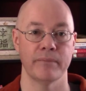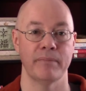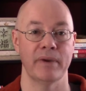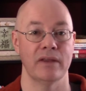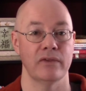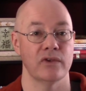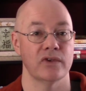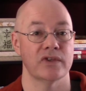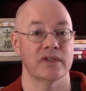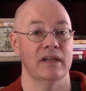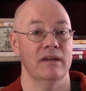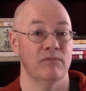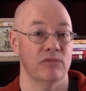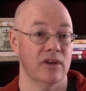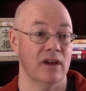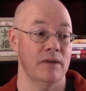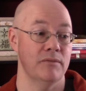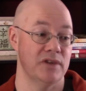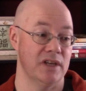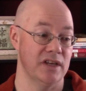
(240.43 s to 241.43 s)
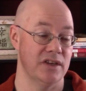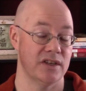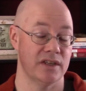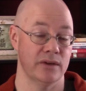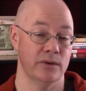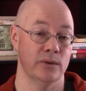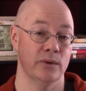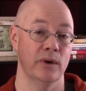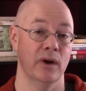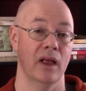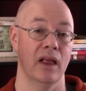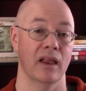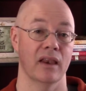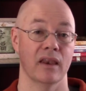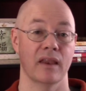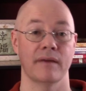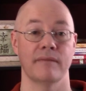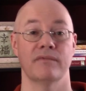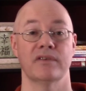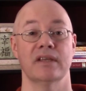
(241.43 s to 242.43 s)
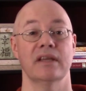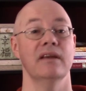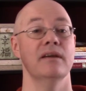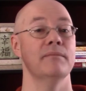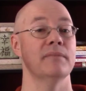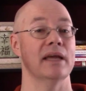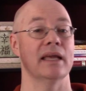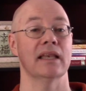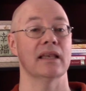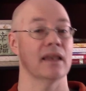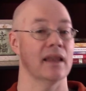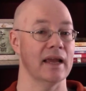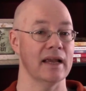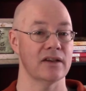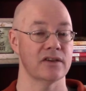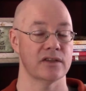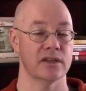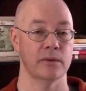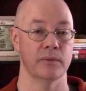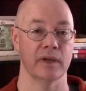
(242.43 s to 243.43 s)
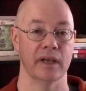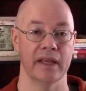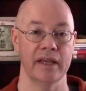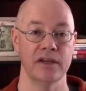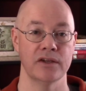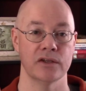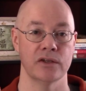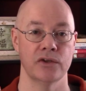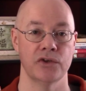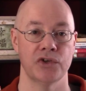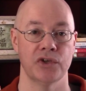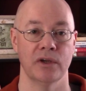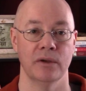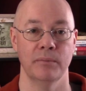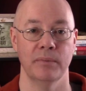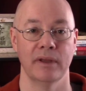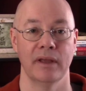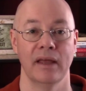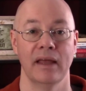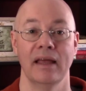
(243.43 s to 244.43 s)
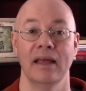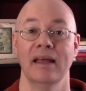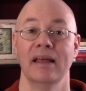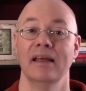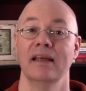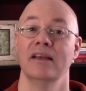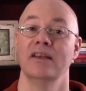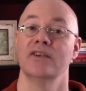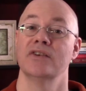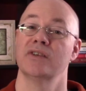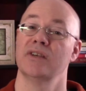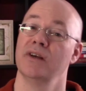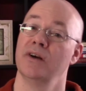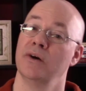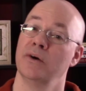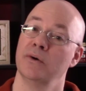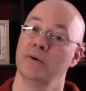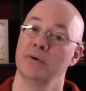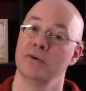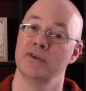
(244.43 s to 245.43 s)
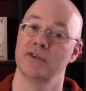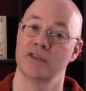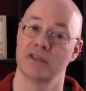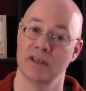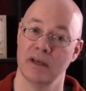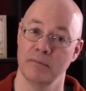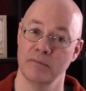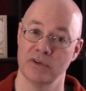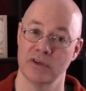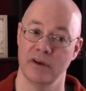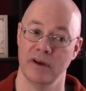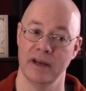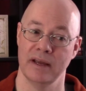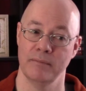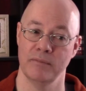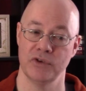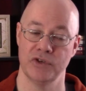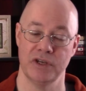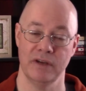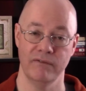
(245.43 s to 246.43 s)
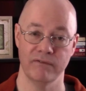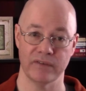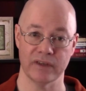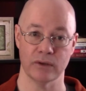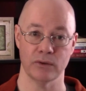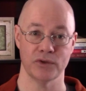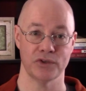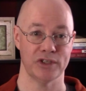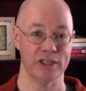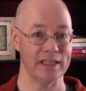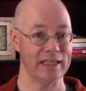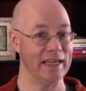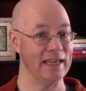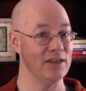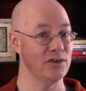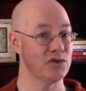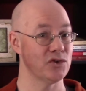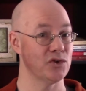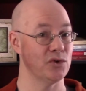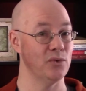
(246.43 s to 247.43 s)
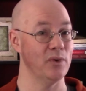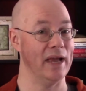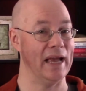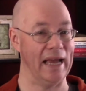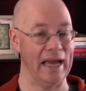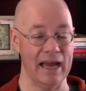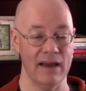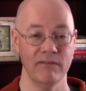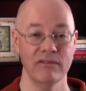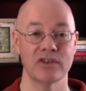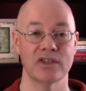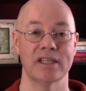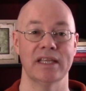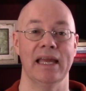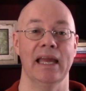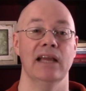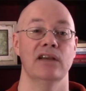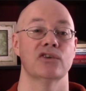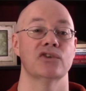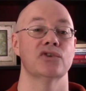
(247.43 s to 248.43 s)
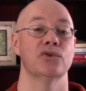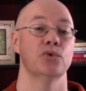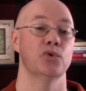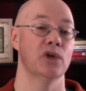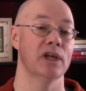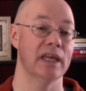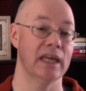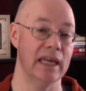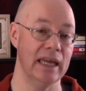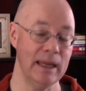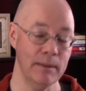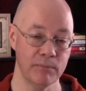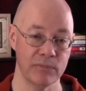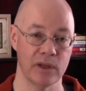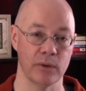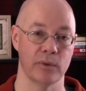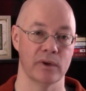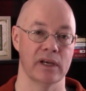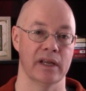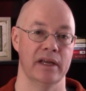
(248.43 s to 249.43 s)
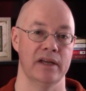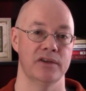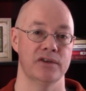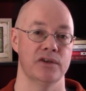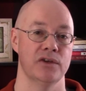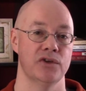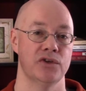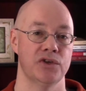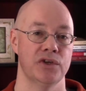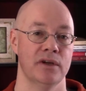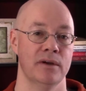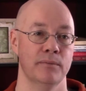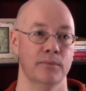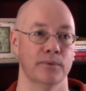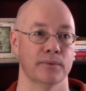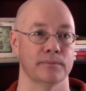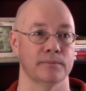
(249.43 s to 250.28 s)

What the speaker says: but at the same time she still loves him and likes the relationship. So sometimes she feels she needs to have sex to keep the relationship,